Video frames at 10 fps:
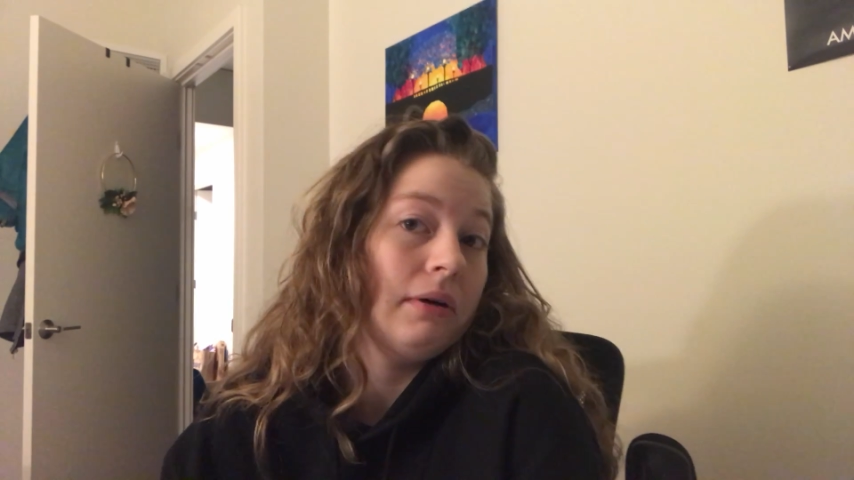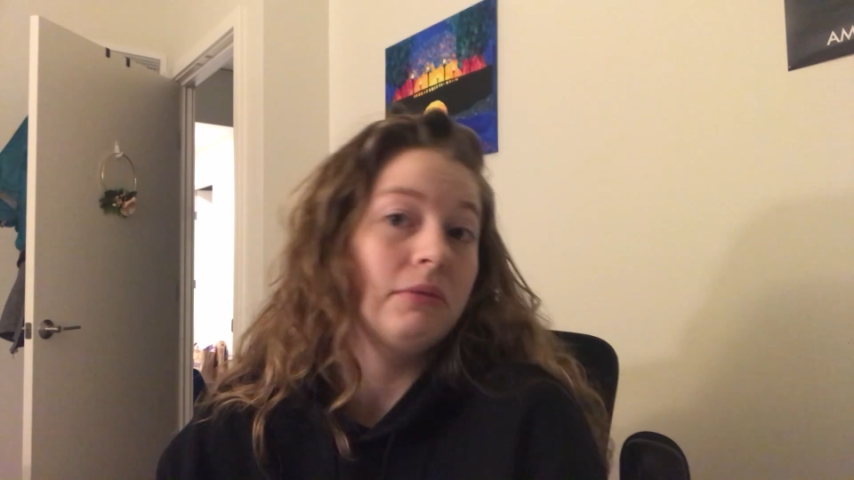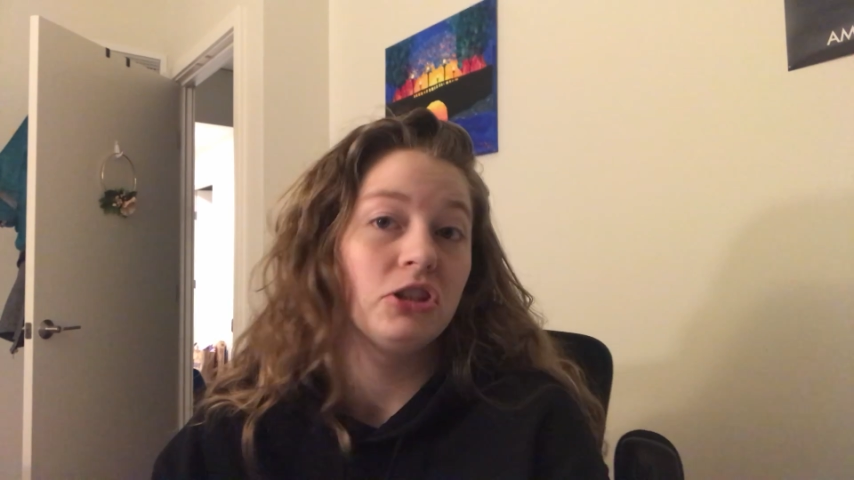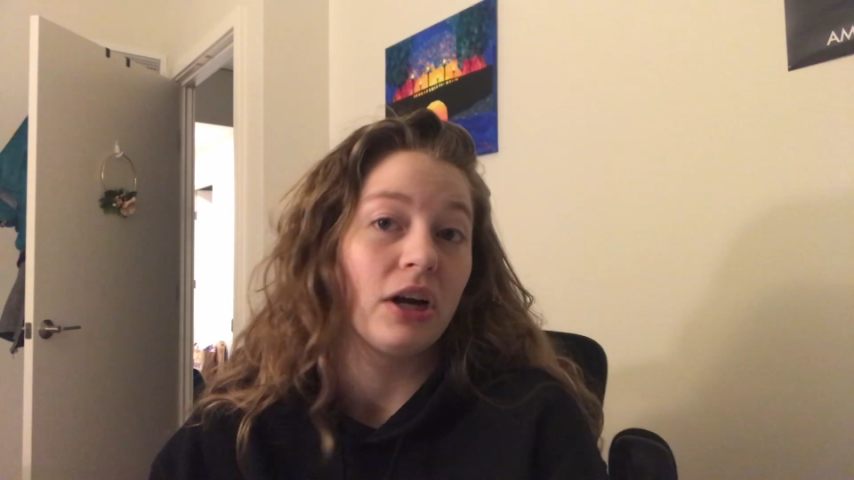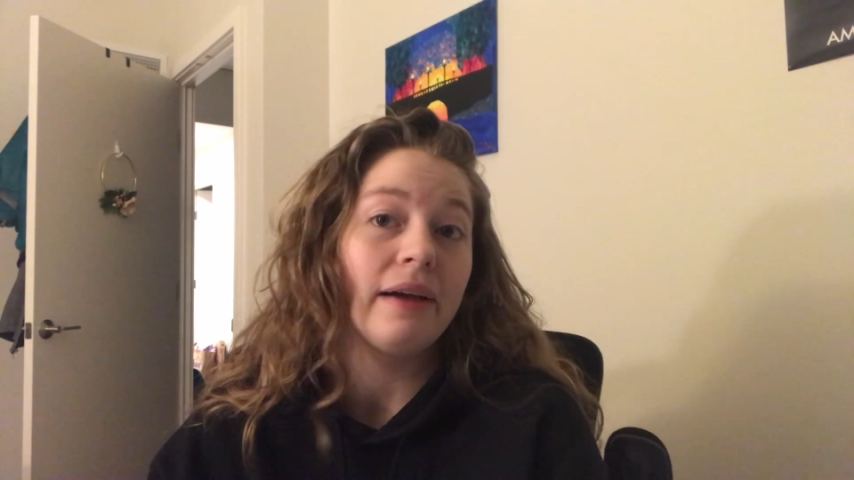I'm
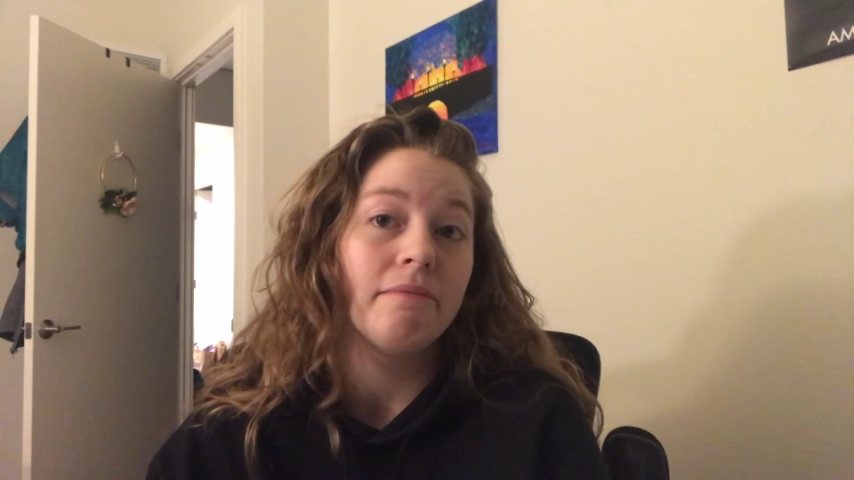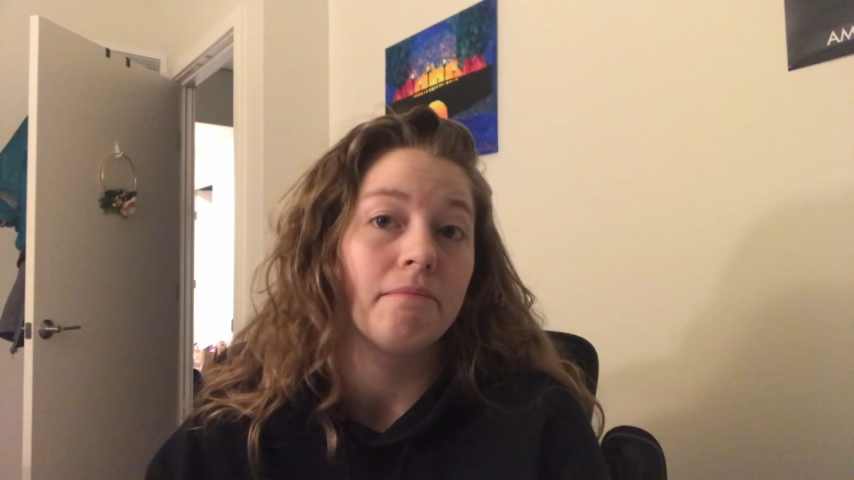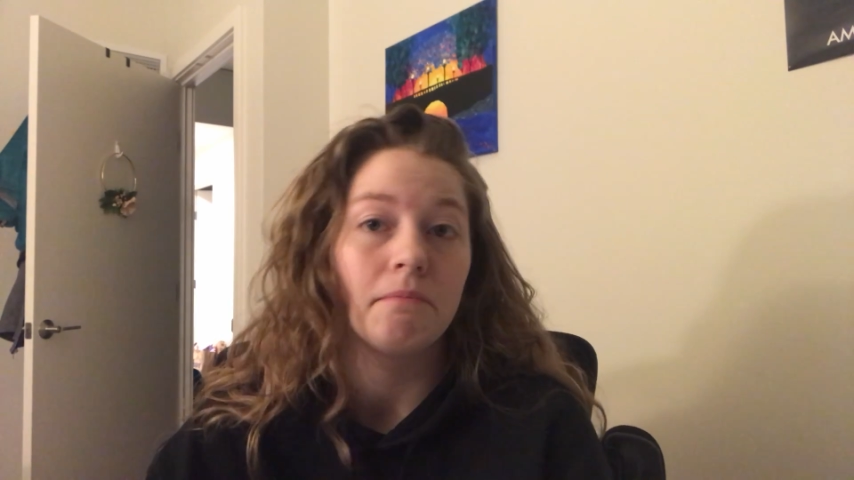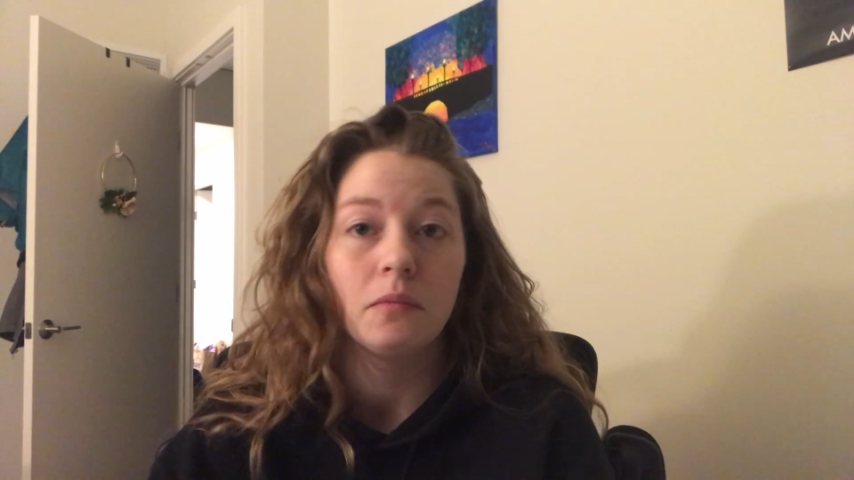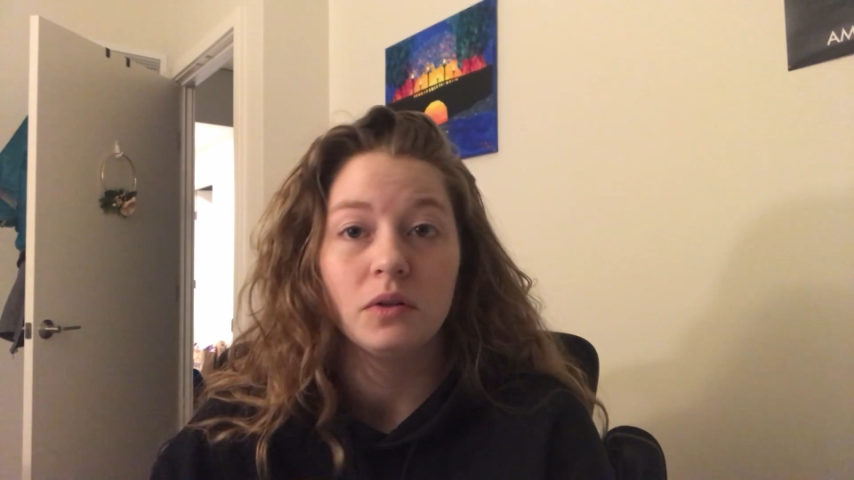gonna try.
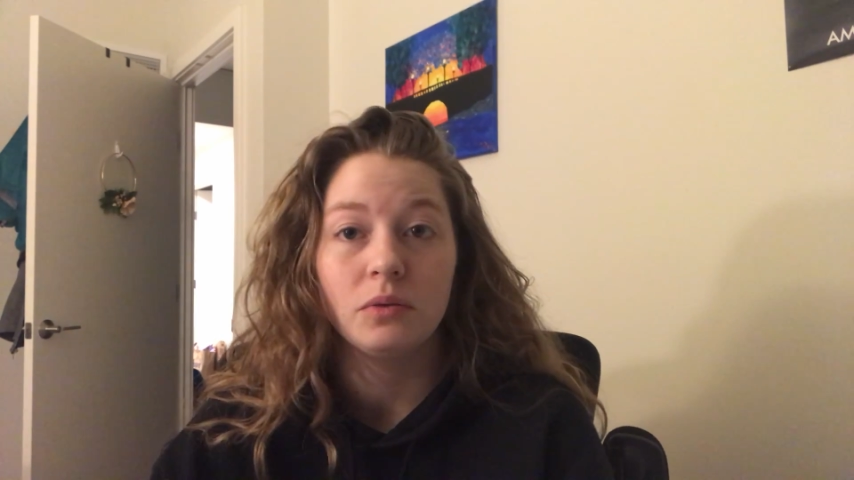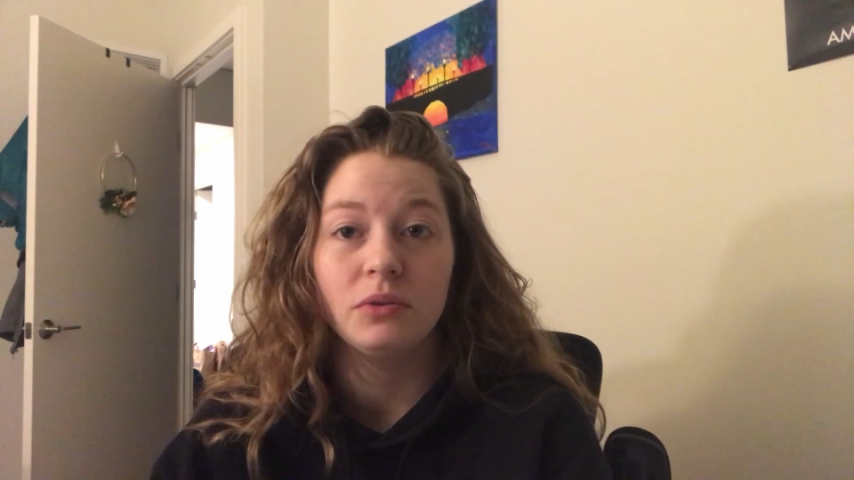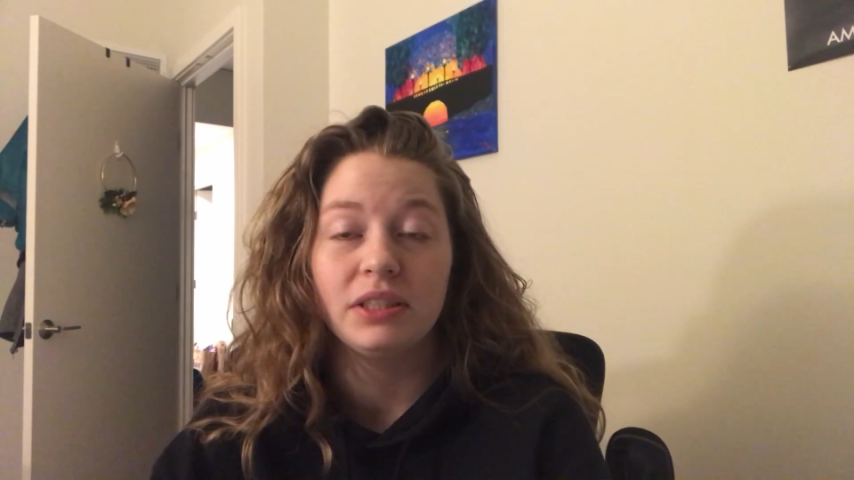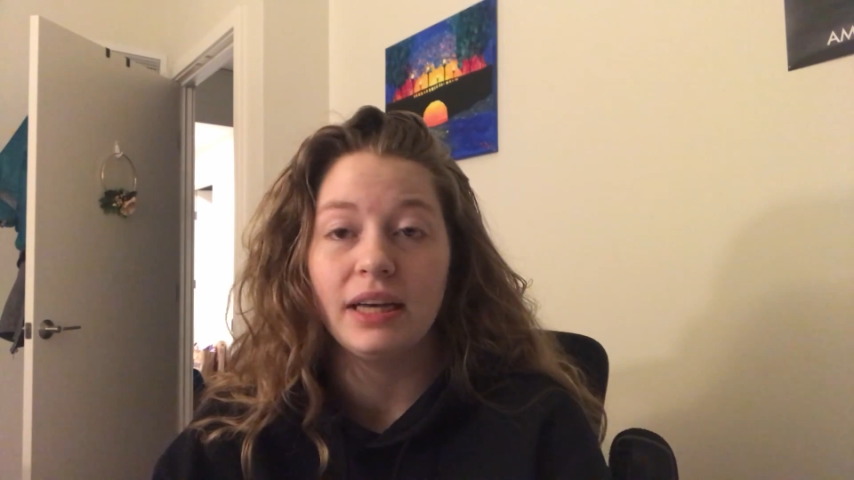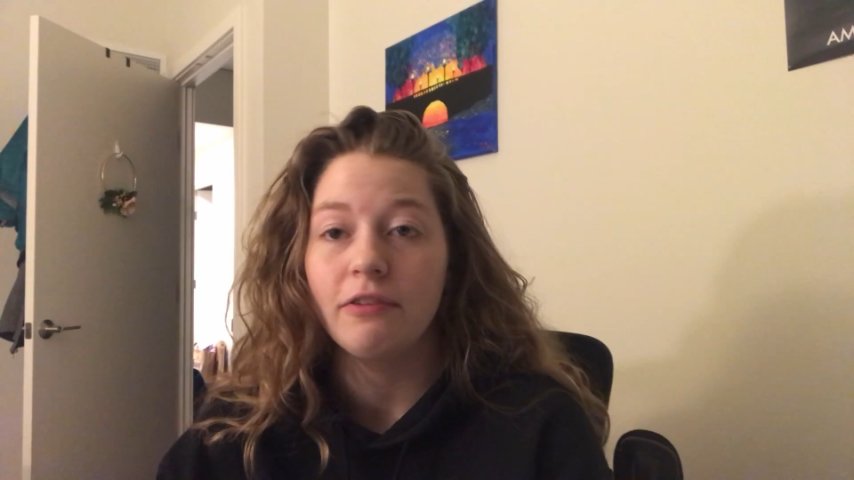
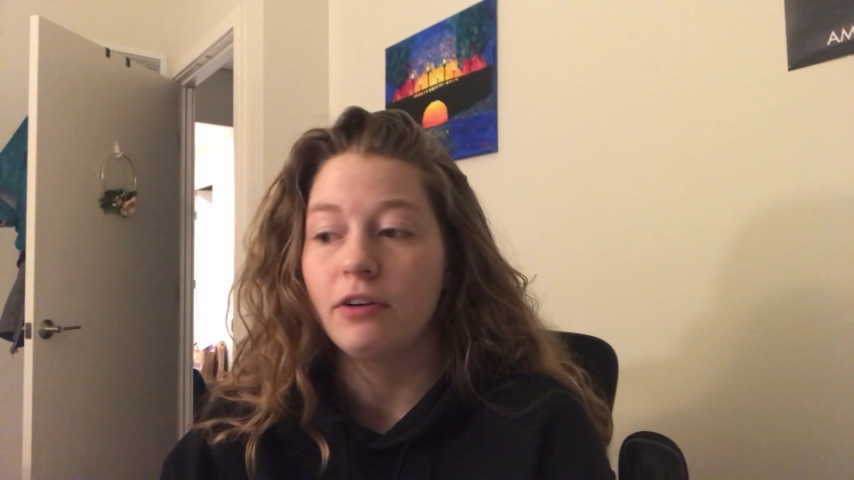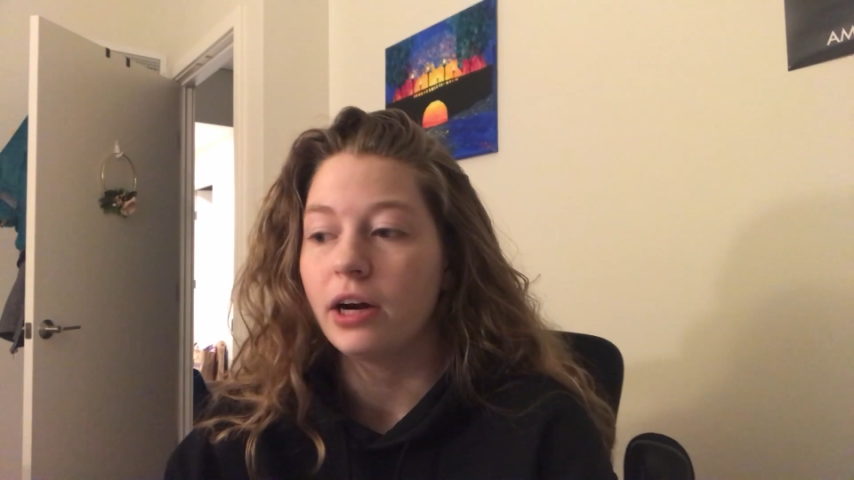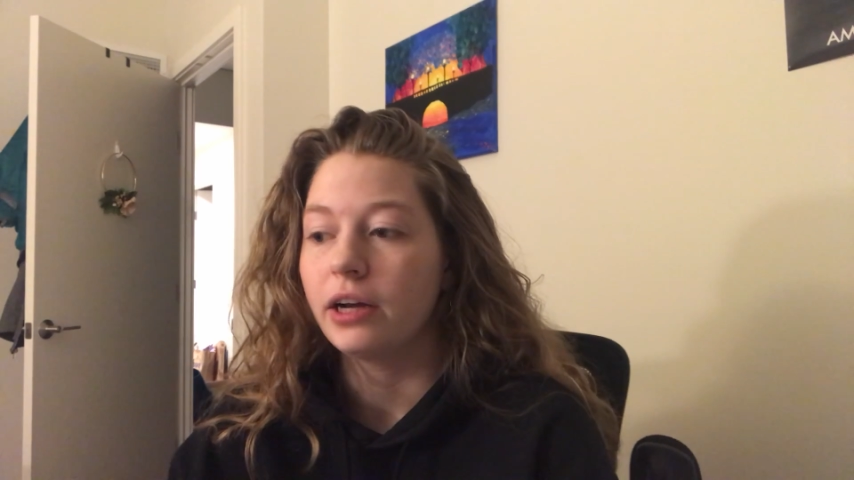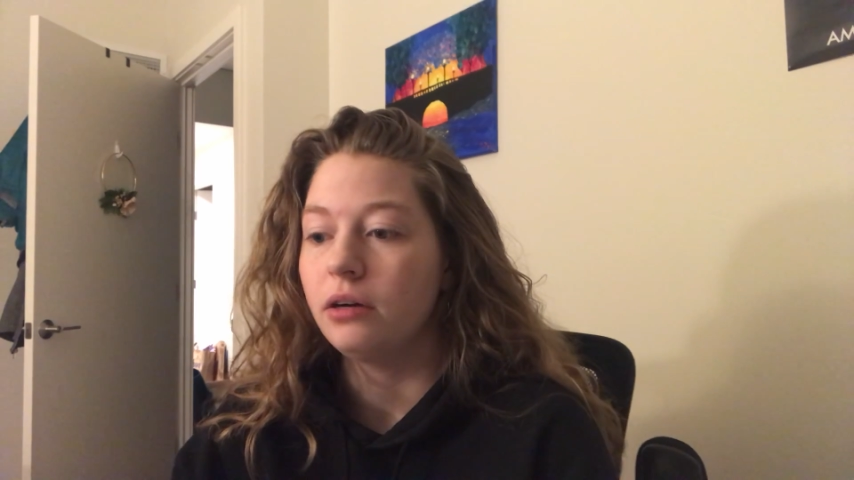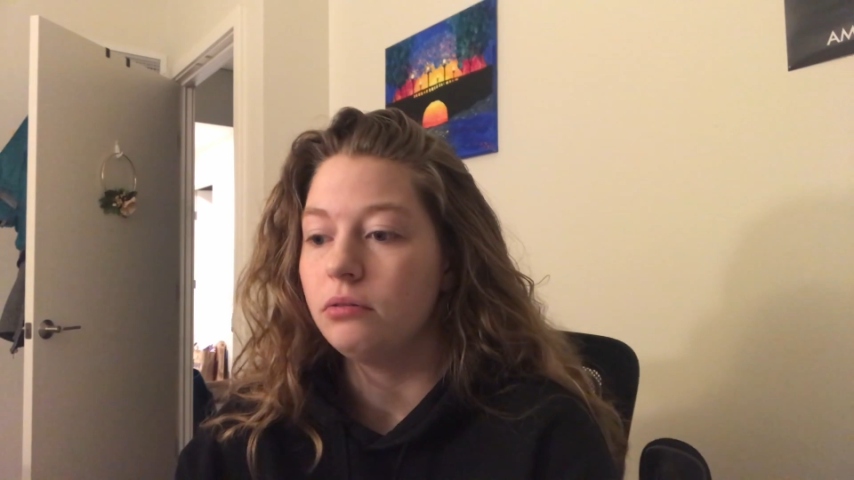We'll see how far
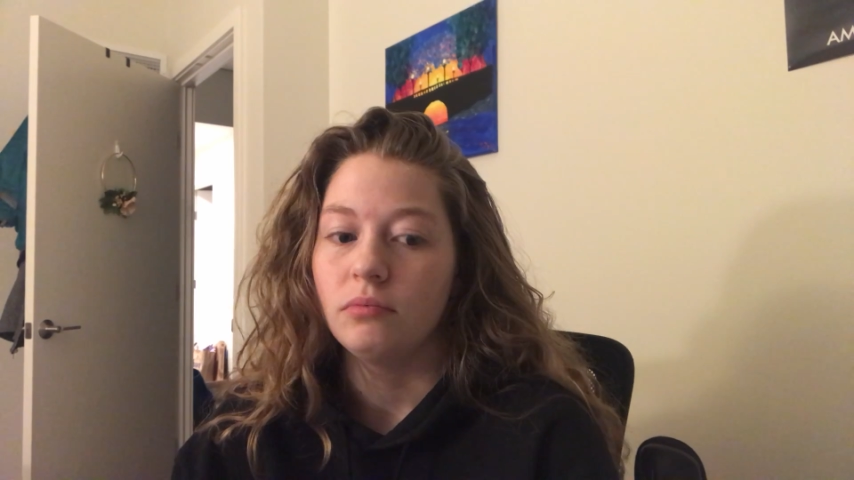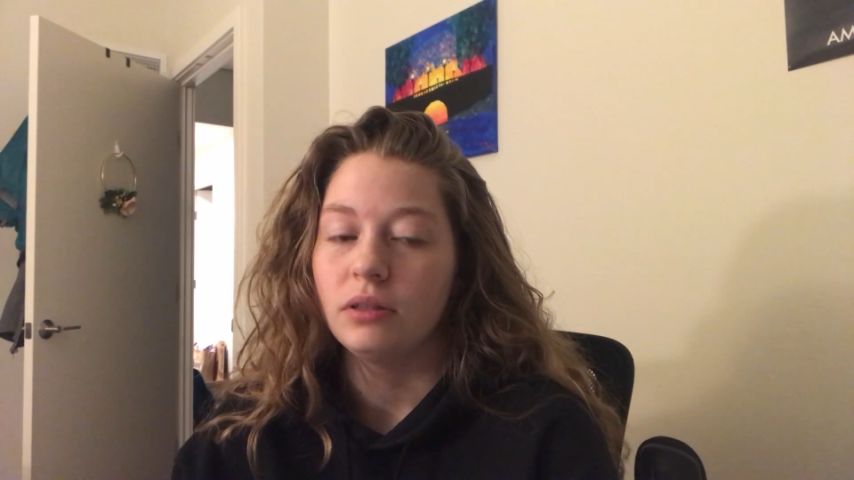I go.